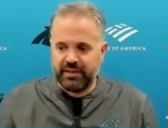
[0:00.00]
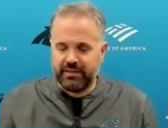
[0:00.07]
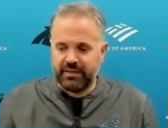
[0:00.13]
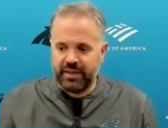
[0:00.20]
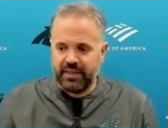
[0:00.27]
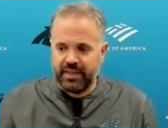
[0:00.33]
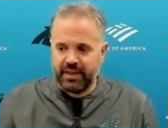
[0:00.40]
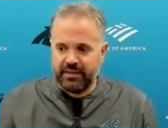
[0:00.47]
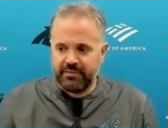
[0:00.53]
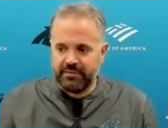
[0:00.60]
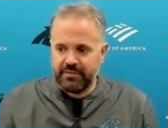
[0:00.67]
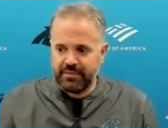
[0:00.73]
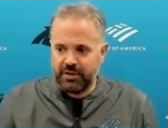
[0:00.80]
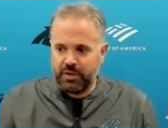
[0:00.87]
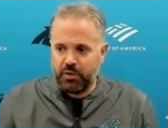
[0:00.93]
And then,
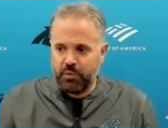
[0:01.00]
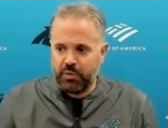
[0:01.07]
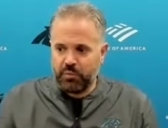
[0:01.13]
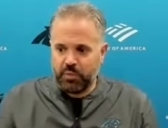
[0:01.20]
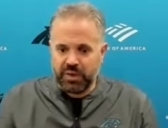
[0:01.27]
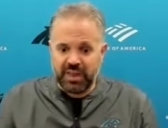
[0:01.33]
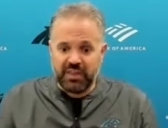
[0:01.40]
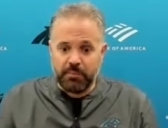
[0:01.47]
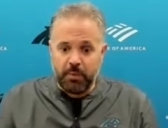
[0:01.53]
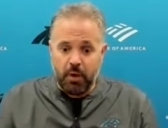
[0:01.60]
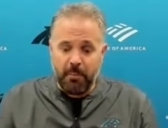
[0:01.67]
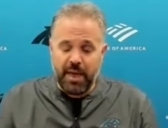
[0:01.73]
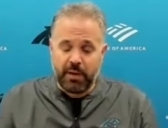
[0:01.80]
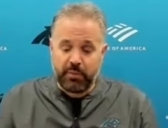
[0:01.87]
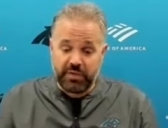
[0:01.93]
you know, we get the
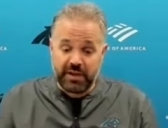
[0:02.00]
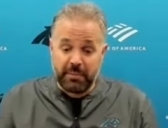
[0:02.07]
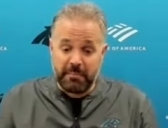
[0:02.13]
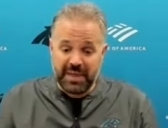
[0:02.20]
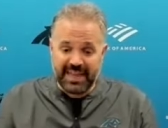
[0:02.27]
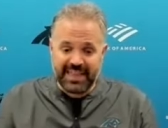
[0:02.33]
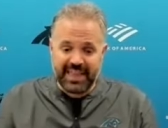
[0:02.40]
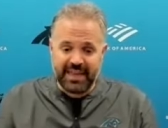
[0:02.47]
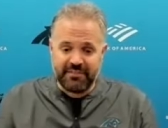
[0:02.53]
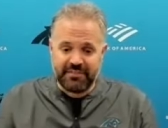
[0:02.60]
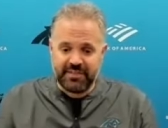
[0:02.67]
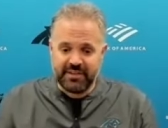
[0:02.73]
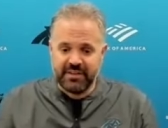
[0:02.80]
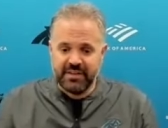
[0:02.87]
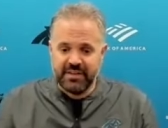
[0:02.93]
ball back like a minute
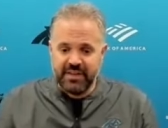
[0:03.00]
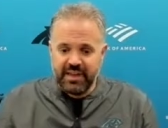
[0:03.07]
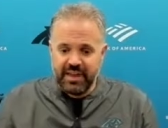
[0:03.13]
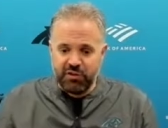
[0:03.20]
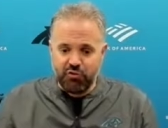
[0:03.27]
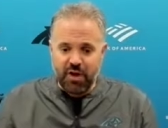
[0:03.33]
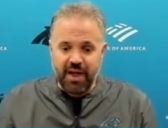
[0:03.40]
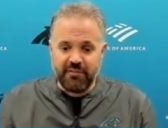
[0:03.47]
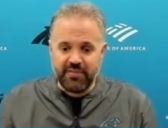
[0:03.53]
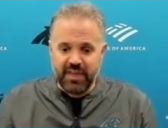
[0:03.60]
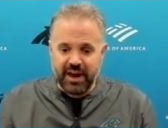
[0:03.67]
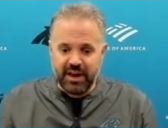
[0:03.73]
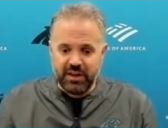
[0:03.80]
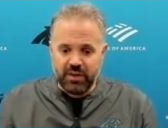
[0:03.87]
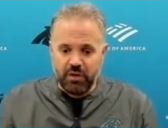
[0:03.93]
left and drive
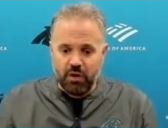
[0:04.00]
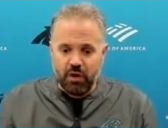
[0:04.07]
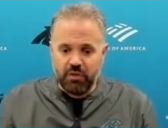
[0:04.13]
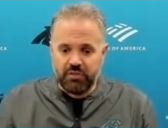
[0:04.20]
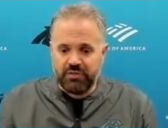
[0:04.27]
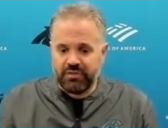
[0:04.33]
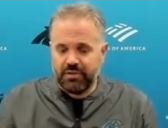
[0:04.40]
90 yards.